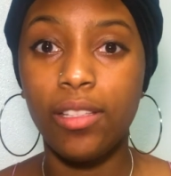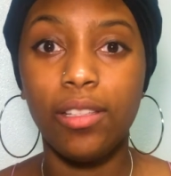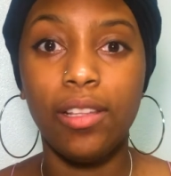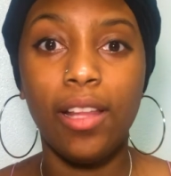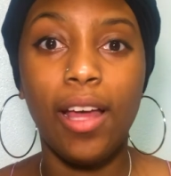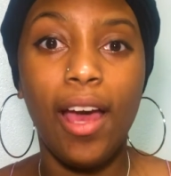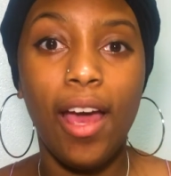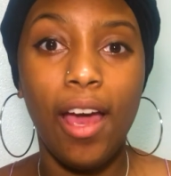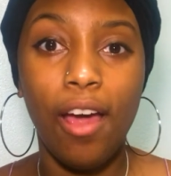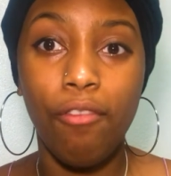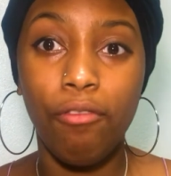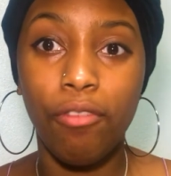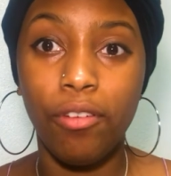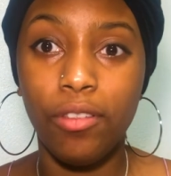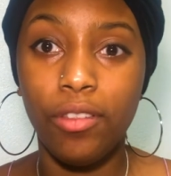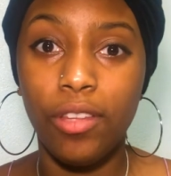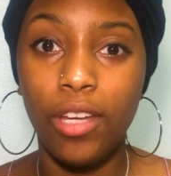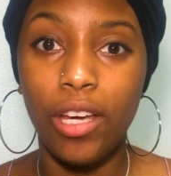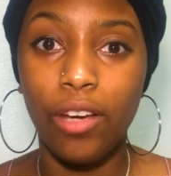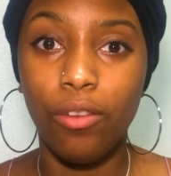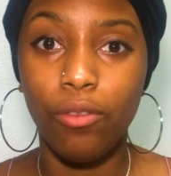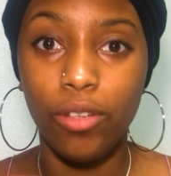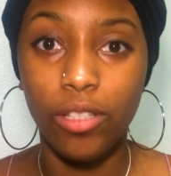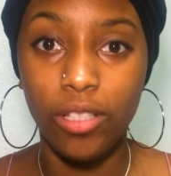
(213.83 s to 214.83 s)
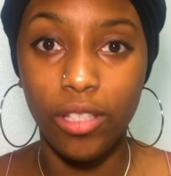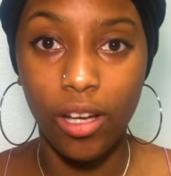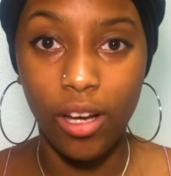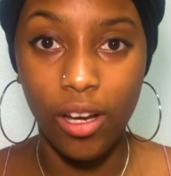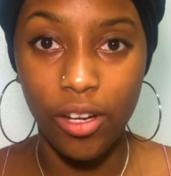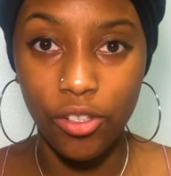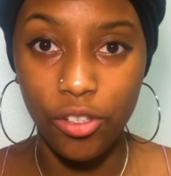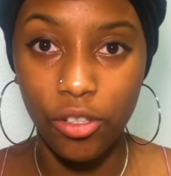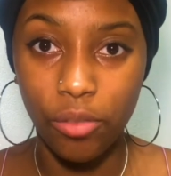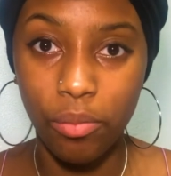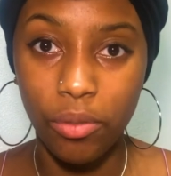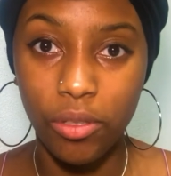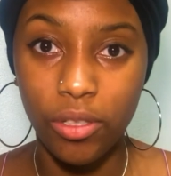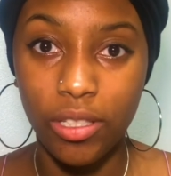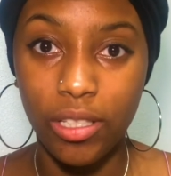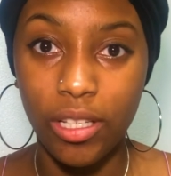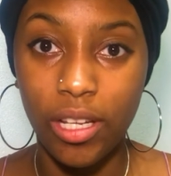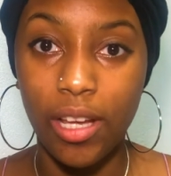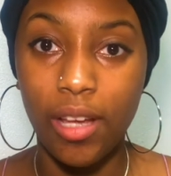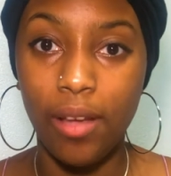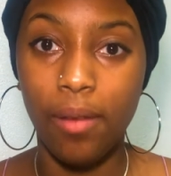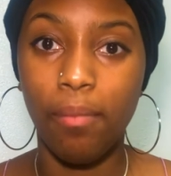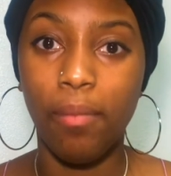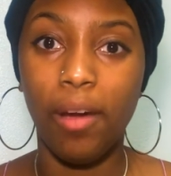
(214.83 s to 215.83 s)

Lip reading: not everything was 100%.